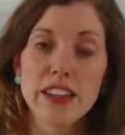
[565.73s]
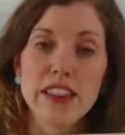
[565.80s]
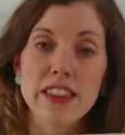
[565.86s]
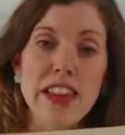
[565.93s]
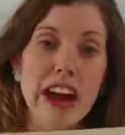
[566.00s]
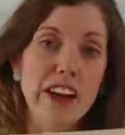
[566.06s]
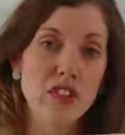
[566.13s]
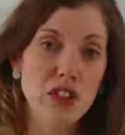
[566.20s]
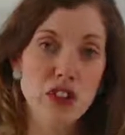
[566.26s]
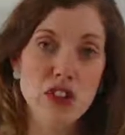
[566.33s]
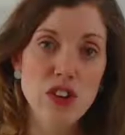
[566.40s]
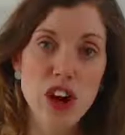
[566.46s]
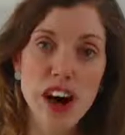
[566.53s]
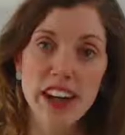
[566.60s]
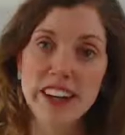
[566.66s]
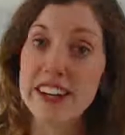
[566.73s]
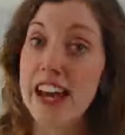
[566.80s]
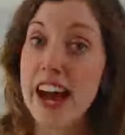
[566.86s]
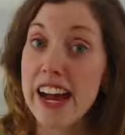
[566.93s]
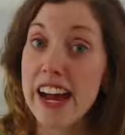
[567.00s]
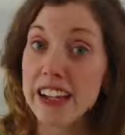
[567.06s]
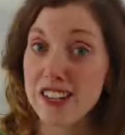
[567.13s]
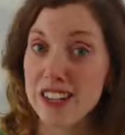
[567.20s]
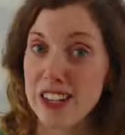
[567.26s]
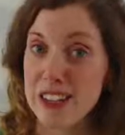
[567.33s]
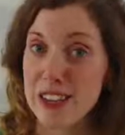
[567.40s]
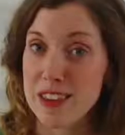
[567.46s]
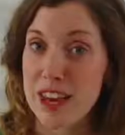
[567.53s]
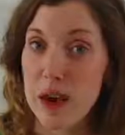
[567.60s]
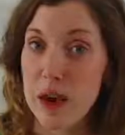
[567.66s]
That's not an
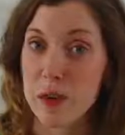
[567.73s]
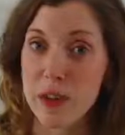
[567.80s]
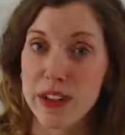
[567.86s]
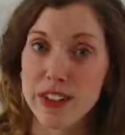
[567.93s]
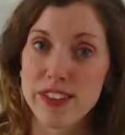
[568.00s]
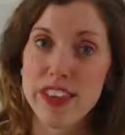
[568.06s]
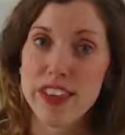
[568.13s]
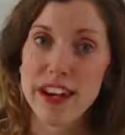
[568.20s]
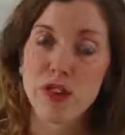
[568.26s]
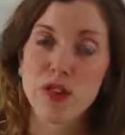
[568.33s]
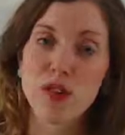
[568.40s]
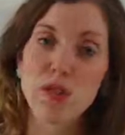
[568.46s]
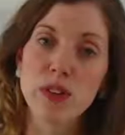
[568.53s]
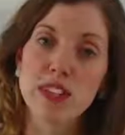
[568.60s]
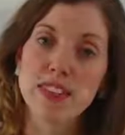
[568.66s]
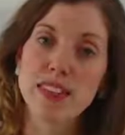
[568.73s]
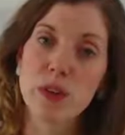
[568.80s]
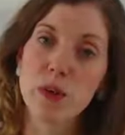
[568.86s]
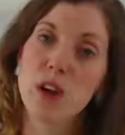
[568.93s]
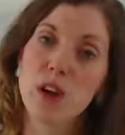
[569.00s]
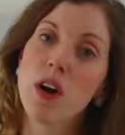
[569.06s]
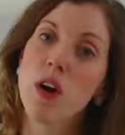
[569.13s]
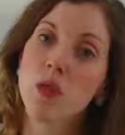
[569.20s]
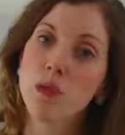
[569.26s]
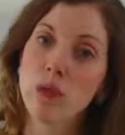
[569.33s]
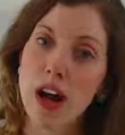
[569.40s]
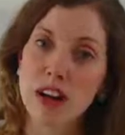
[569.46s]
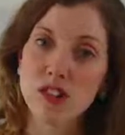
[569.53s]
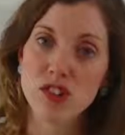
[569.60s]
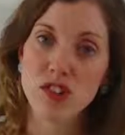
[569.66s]
accident that that word is there. The reason that we call
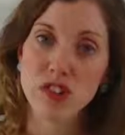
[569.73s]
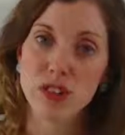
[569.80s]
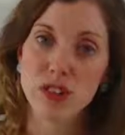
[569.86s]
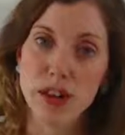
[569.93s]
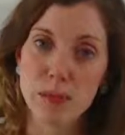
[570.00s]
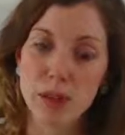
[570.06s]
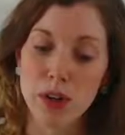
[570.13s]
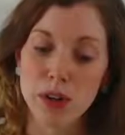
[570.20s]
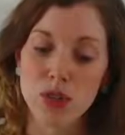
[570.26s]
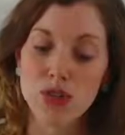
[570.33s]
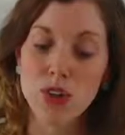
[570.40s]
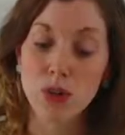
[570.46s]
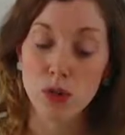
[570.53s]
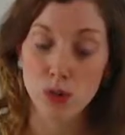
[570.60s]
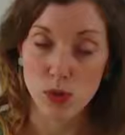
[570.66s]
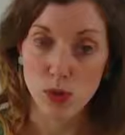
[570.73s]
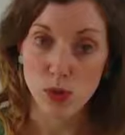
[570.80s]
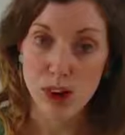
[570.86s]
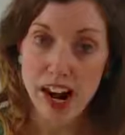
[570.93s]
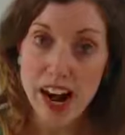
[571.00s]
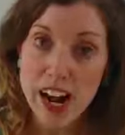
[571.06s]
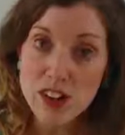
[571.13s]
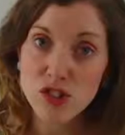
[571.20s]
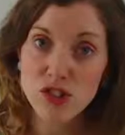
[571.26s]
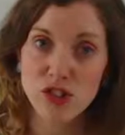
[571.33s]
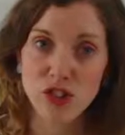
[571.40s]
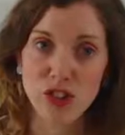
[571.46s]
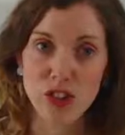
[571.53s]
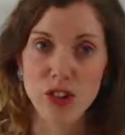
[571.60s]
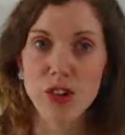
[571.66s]
rational numbers
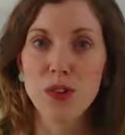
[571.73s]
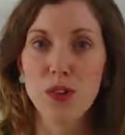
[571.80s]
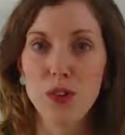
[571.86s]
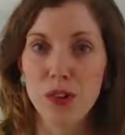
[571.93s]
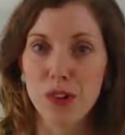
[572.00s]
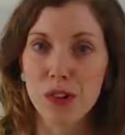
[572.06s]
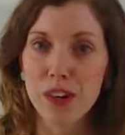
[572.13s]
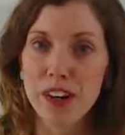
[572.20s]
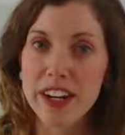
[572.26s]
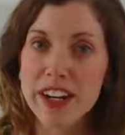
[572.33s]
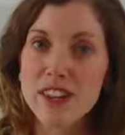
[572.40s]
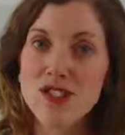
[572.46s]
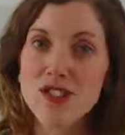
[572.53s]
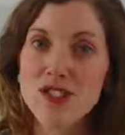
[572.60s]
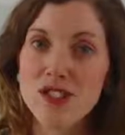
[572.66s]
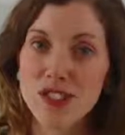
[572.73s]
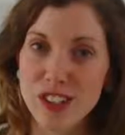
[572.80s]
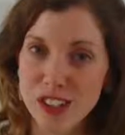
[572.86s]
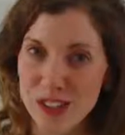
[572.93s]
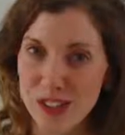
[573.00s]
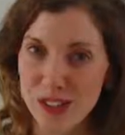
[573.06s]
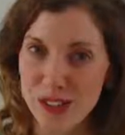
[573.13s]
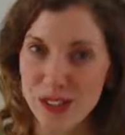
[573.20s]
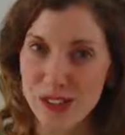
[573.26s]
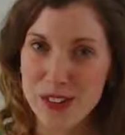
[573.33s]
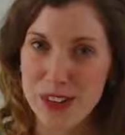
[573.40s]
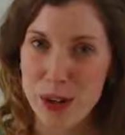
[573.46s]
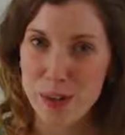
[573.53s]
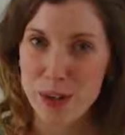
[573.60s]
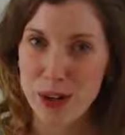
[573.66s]
rational or ratio
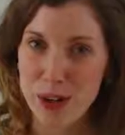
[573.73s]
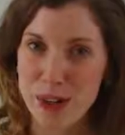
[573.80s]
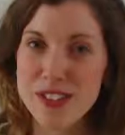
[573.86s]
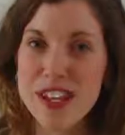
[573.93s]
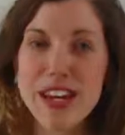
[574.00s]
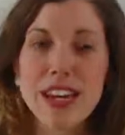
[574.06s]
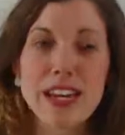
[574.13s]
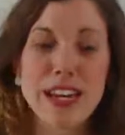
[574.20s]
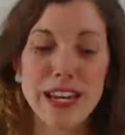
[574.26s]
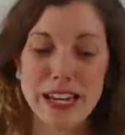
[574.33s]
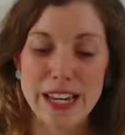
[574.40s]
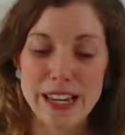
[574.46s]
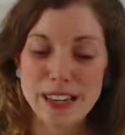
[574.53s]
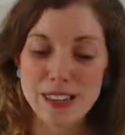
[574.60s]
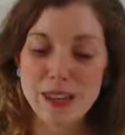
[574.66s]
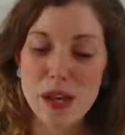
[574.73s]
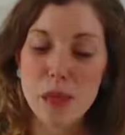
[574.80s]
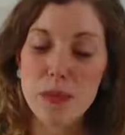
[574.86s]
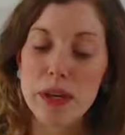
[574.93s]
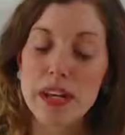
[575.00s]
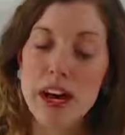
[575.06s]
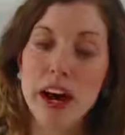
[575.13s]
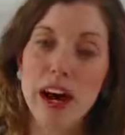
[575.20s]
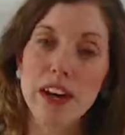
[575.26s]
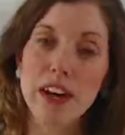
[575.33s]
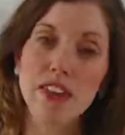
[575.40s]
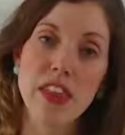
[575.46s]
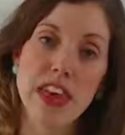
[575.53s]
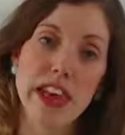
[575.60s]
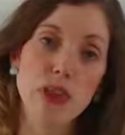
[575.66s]
numbers is
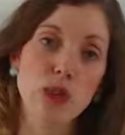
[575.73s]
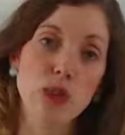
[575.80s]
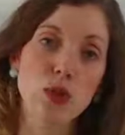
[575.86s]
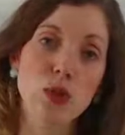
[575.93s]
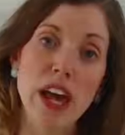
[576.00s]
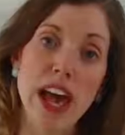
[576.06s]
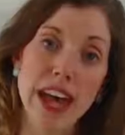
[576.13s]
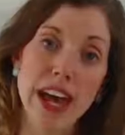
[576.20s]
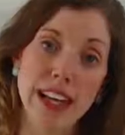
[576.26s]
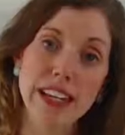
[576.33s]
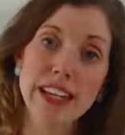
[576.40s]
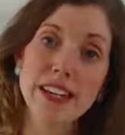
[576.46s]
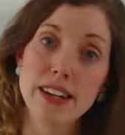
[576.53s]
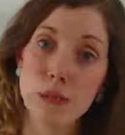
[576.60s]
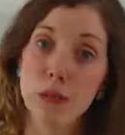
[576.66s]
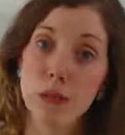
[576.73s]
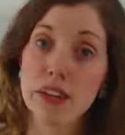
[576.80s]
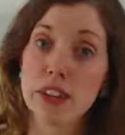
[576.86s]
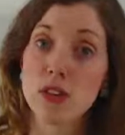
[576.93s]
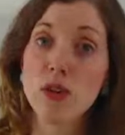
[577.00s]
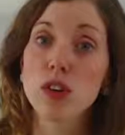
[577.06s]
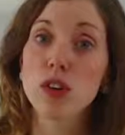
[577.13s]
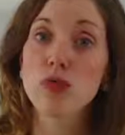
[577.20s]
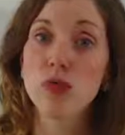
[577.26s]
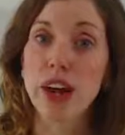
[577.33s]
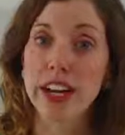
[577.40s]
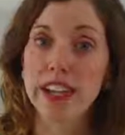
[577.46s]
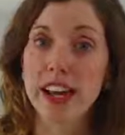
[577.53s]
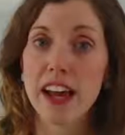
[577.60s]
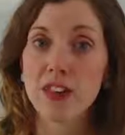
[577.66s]
because they include any number that you can
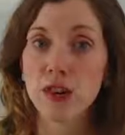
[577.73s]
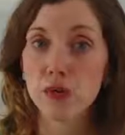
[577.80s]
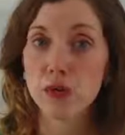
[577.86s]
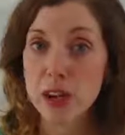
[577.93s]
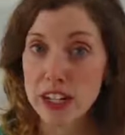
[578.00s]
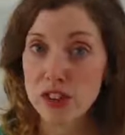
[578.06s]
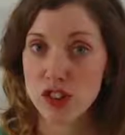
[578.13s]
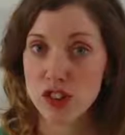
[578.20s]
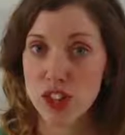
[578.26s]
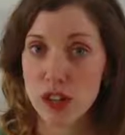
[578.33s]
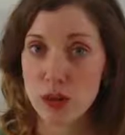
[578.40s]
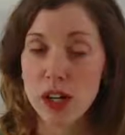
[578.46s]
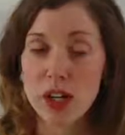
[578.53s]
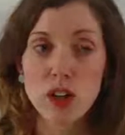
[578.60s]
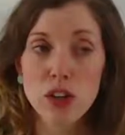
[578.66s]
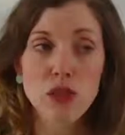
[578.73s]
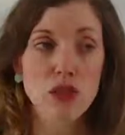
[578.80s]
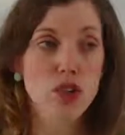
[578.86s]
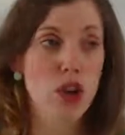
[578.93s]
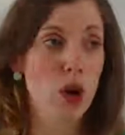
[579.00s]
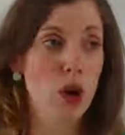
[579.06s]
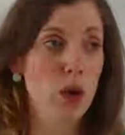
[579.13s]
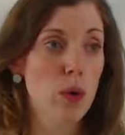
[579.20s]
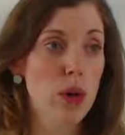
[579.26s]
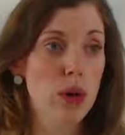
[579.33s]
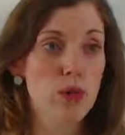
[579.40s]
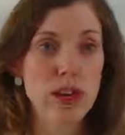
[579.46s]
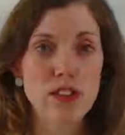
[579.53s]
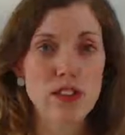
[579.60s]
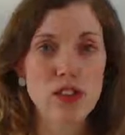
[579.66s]
write as a ratio. So
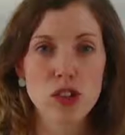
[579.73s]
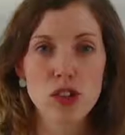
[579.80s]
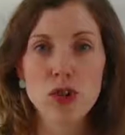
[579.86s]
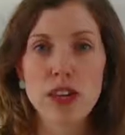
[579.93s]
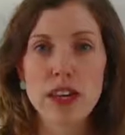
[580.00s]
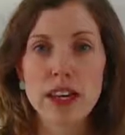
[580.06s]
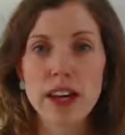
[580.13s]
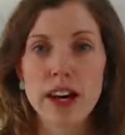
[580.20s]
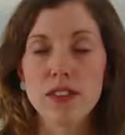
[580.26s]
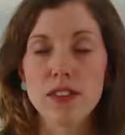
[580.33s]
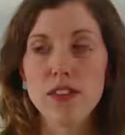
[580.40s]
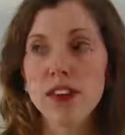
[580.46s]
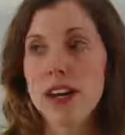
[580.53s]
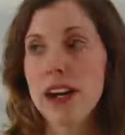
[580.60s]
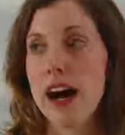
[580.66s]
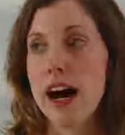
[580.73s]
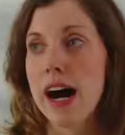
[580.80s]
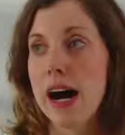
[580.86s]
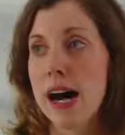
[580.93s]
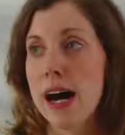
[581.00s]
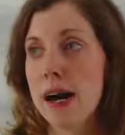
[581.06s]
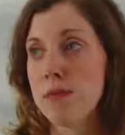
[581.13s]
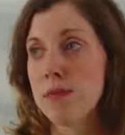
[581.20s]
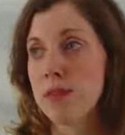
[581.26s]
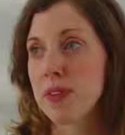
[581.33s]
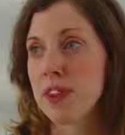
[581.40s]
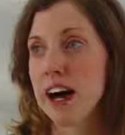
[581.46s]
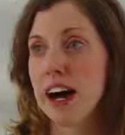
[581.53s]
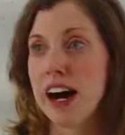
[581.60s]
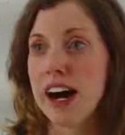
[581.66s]
ratio, you think of,
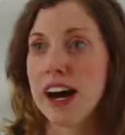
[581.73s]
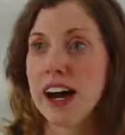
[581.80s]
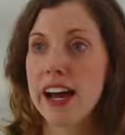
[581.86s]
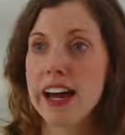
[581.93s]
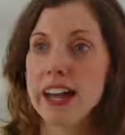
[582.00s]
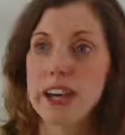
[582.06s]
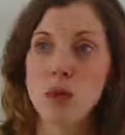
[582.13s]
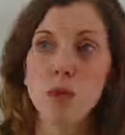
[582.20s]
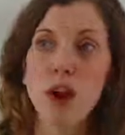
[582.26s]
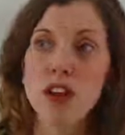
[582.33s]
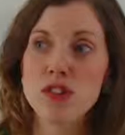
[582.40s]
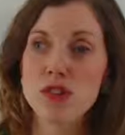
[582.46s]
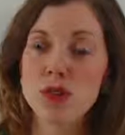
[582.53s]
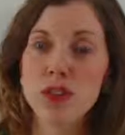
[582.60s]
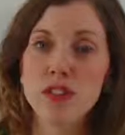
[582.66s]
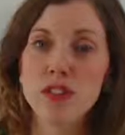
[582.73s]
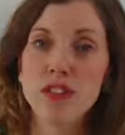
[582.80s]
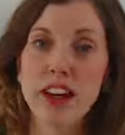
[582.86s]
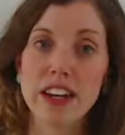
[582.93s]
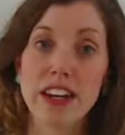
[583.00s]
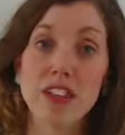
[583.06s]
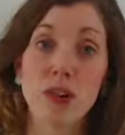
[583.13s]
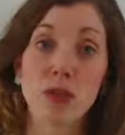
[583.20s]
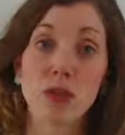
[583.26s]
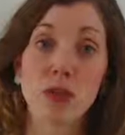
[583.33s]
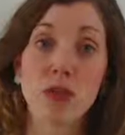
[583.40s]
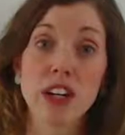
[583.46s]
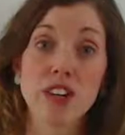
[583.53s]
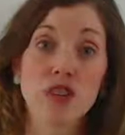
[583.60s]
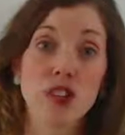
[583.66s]
I went to an event and there was a
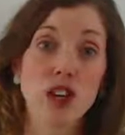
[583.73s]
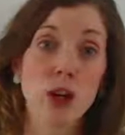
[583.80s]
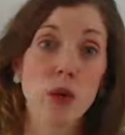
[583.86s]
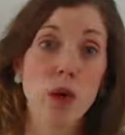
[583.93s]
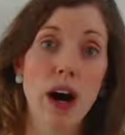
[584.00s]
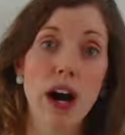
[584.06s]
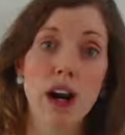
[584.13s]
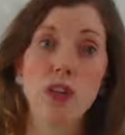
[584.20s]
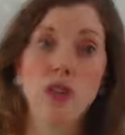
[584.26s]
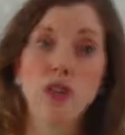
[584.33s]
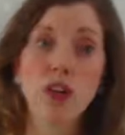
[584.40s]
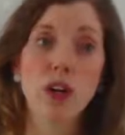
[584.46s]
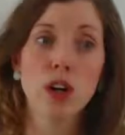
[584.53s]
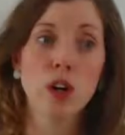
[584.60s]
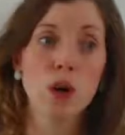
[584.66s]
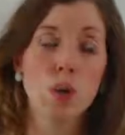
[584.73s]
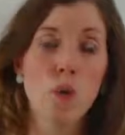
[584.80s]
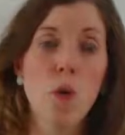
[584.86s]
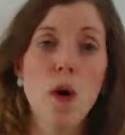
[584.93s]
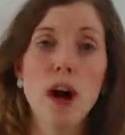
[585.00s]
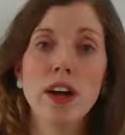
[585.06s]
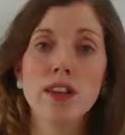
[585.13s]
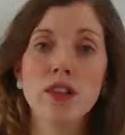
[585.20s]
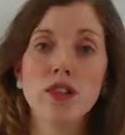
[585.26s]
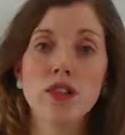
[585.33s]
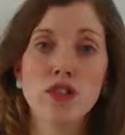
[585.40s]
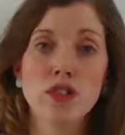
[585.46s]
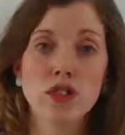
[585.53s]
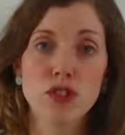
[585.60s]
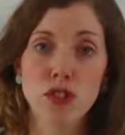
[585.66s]
ratio of 1
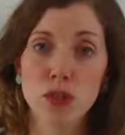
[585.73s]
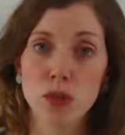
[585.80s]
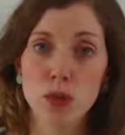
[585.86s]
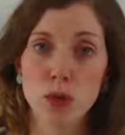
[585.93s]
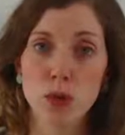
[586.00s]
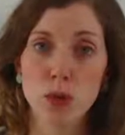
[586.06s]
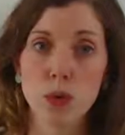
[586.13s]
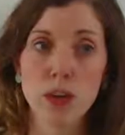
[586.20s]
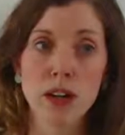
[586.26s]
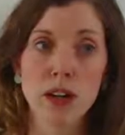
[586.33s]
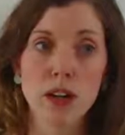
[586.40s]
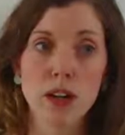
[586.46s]
to 2